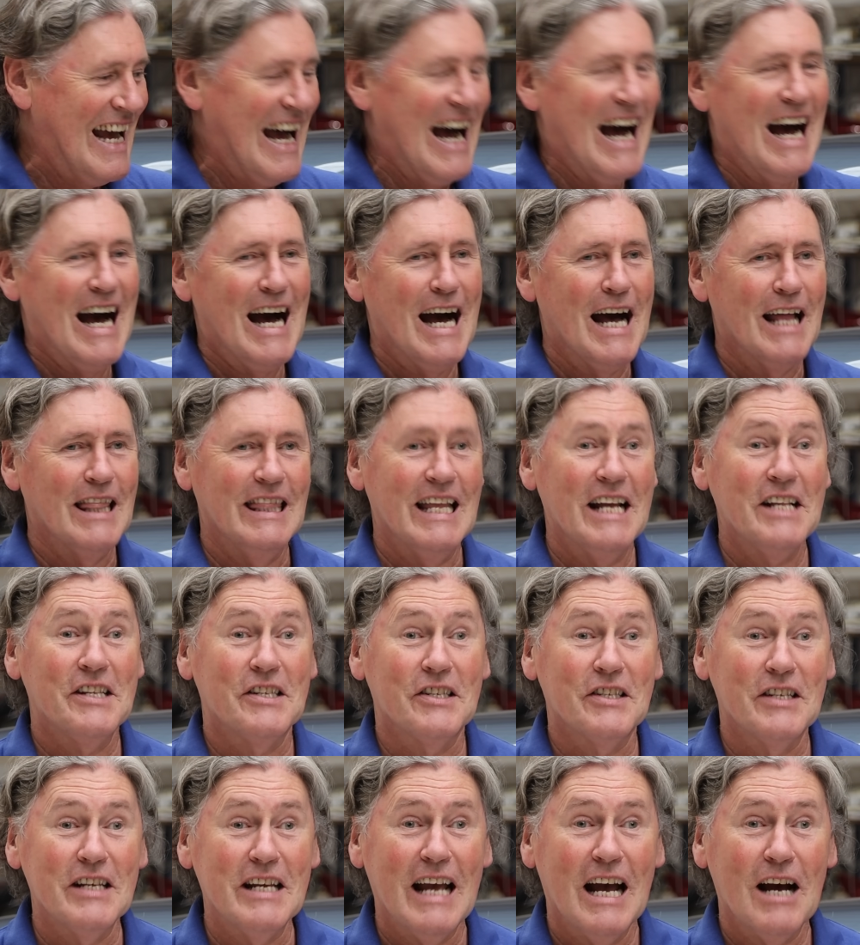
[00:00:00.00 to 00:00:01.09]
Let's
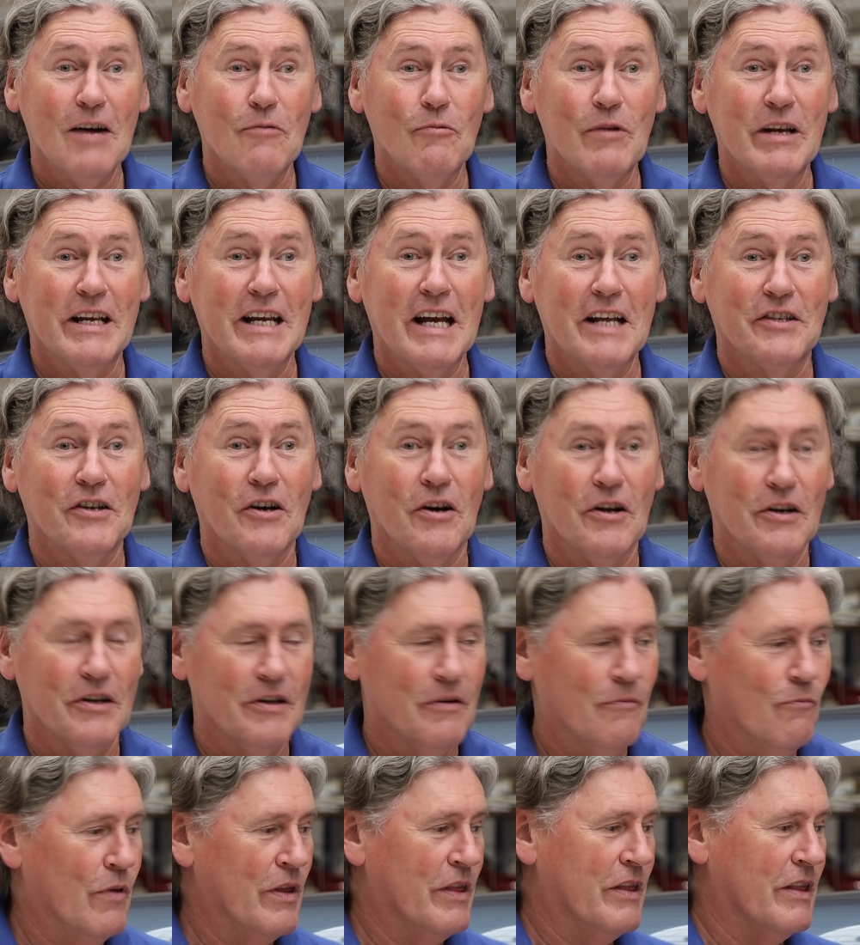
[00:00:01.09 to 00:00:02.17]
see how we get on
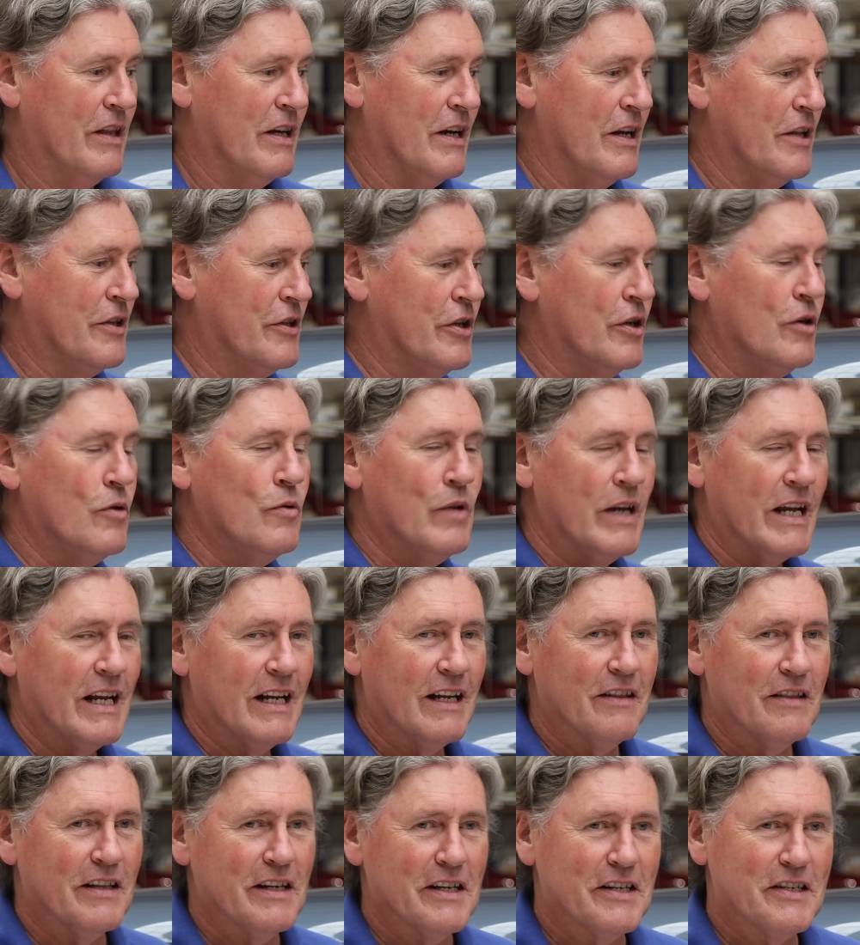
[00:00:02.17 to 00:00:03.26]
with
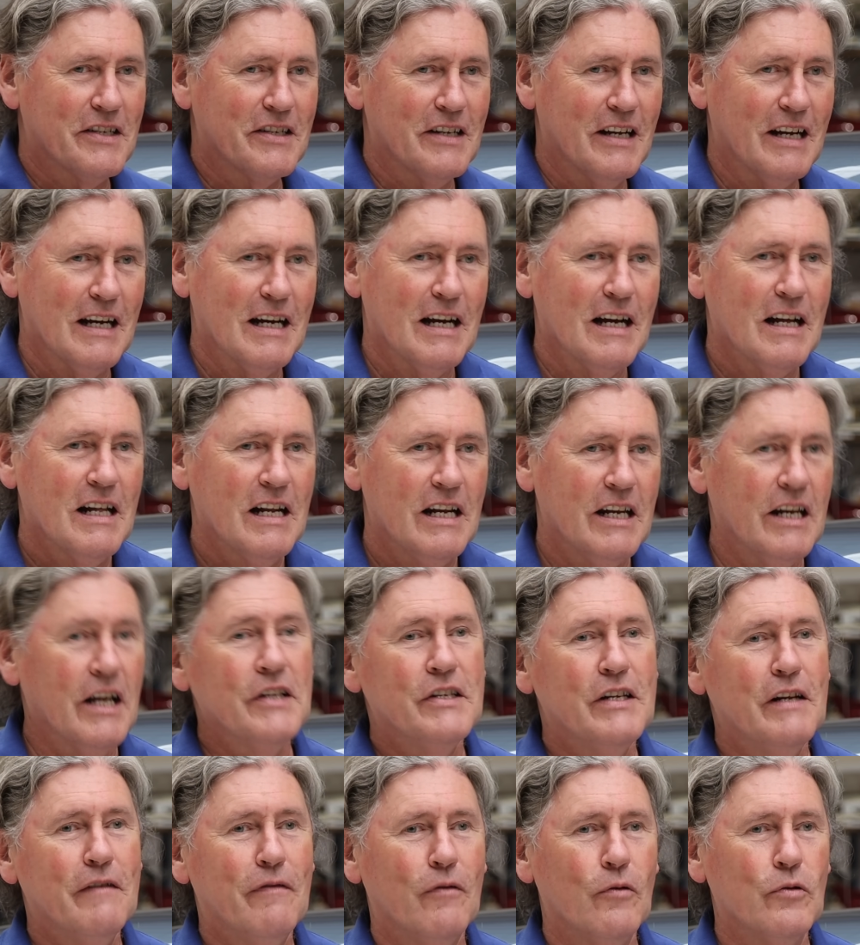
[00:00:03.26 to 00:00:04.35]
tuning this
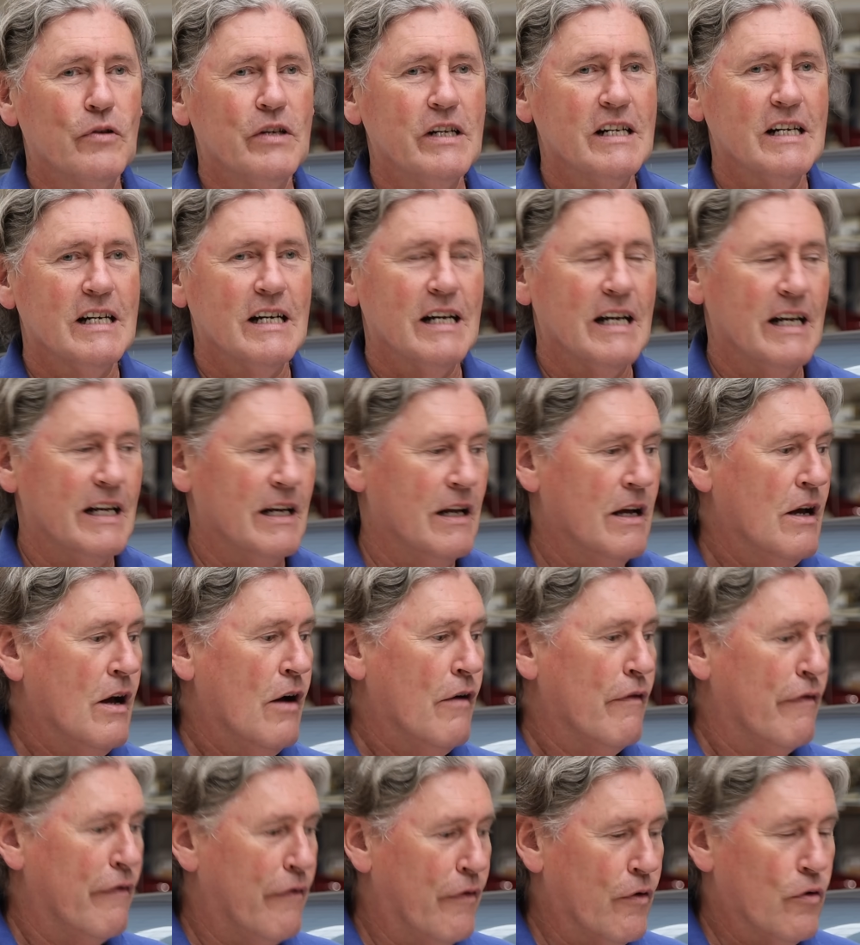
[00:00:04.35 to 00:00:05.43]
1949
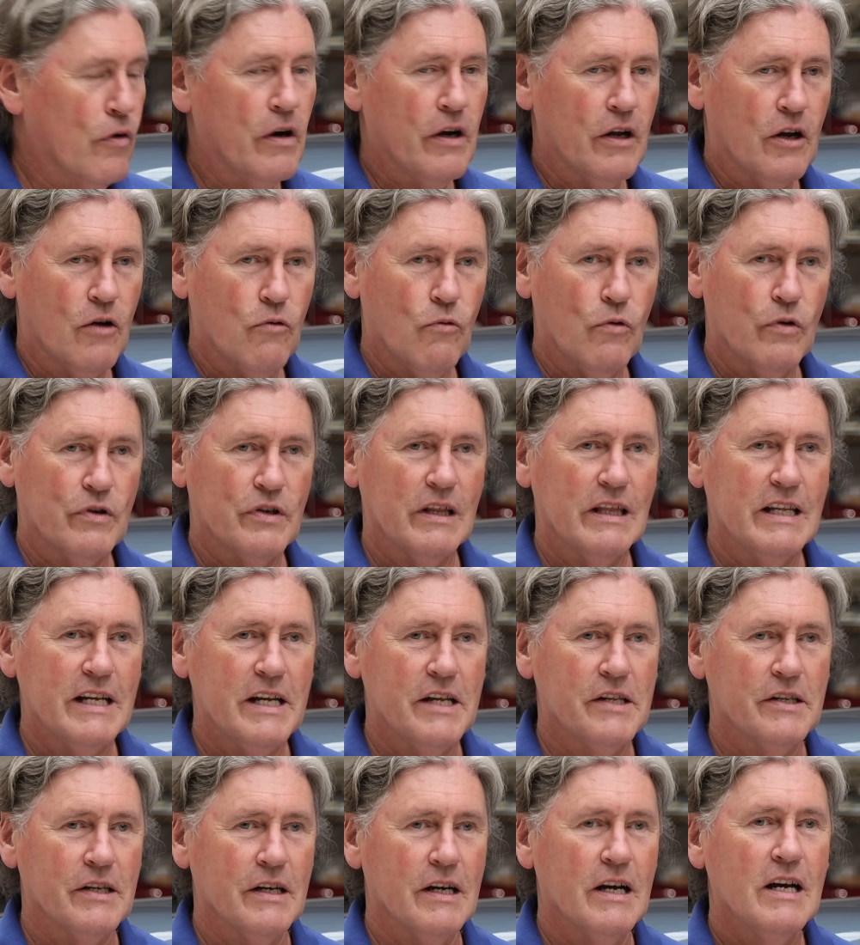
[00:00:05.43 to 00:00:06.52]
4.25
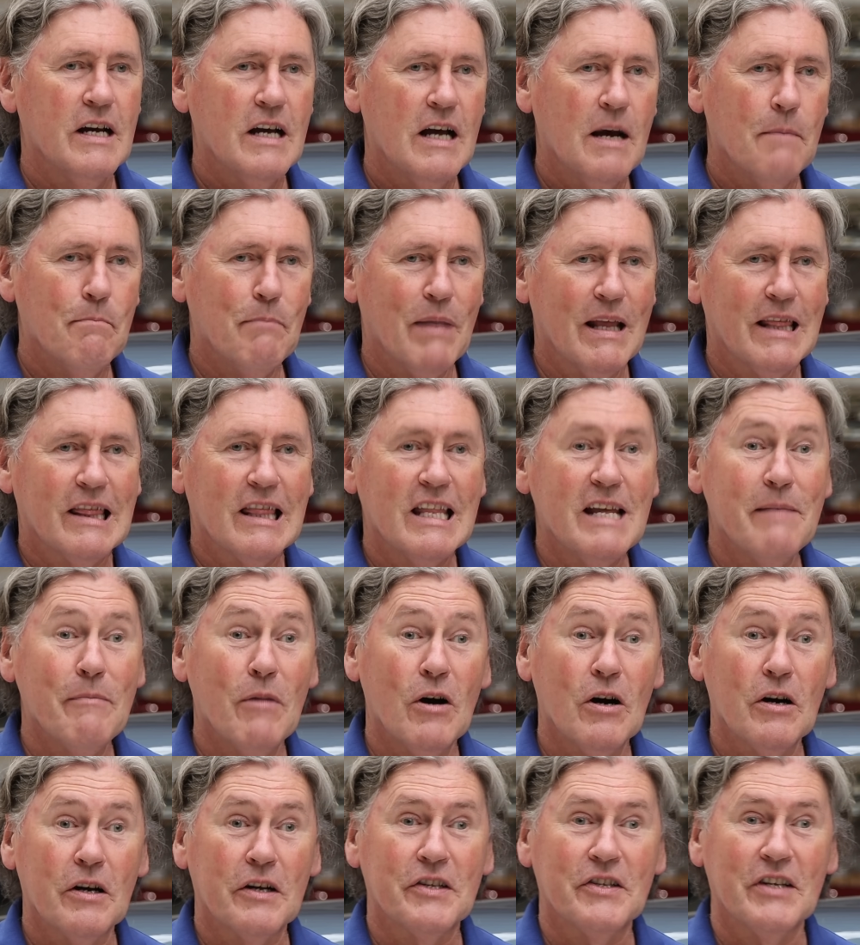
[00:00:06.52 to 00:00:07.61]
litre Bentley
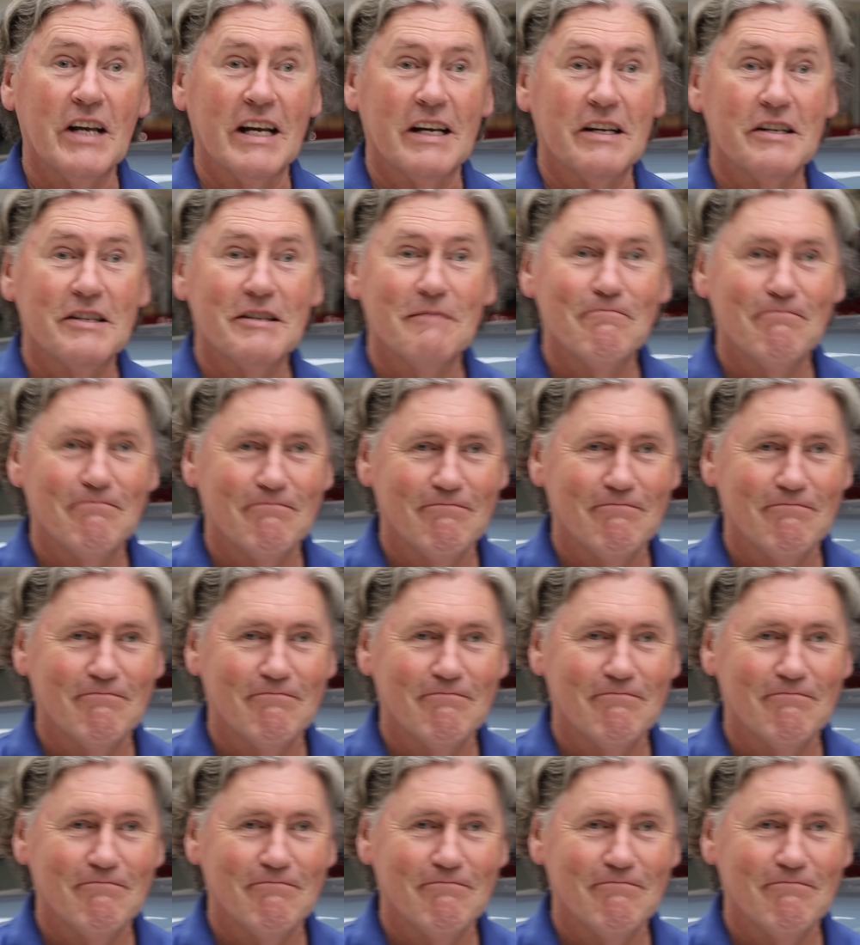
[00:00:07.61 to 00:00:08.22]
Mk V.